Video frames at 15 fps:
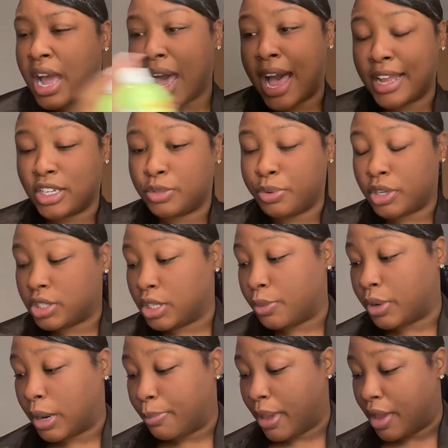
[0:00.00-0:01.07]
I just personally
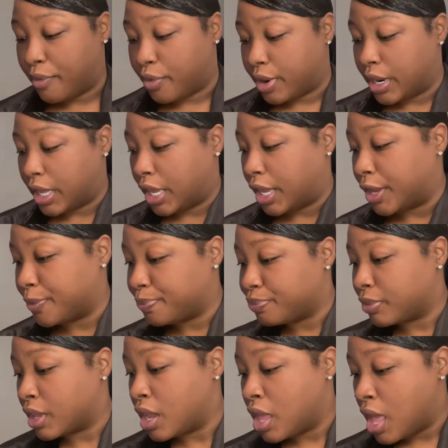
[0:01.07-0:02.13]
wouldn't pay for it again.
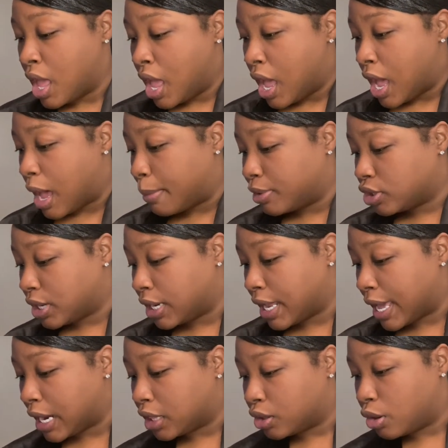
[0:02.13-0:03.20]
I'm gonna try to
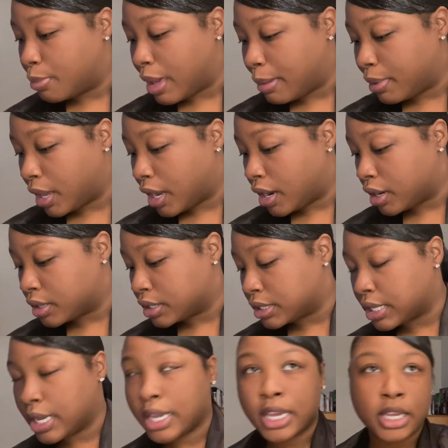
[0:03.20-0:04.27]
add a little baby hair on the
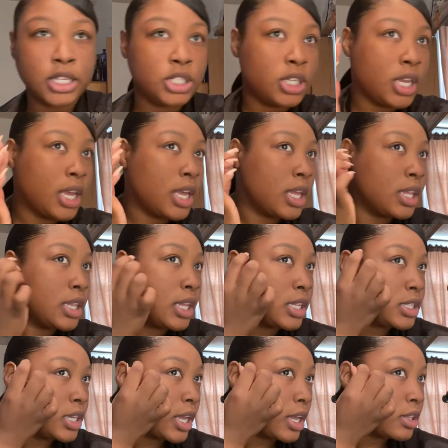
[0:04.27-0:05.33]
side. She had like
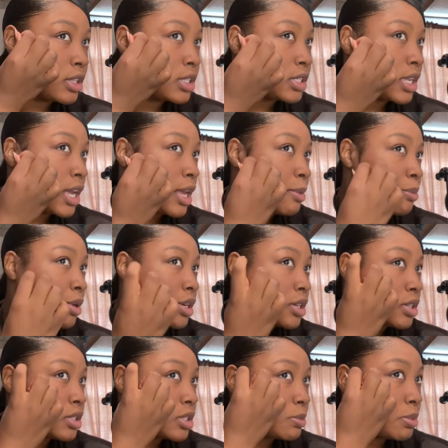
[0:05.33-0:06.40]
took out the
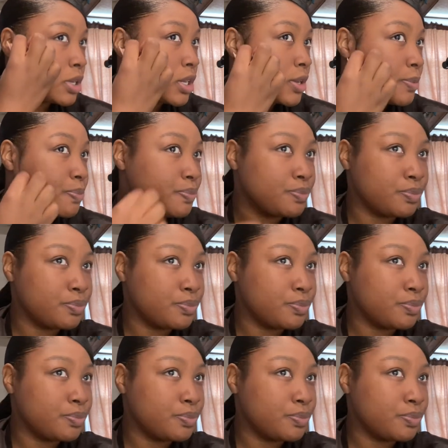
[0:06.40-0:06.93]
sideburns, but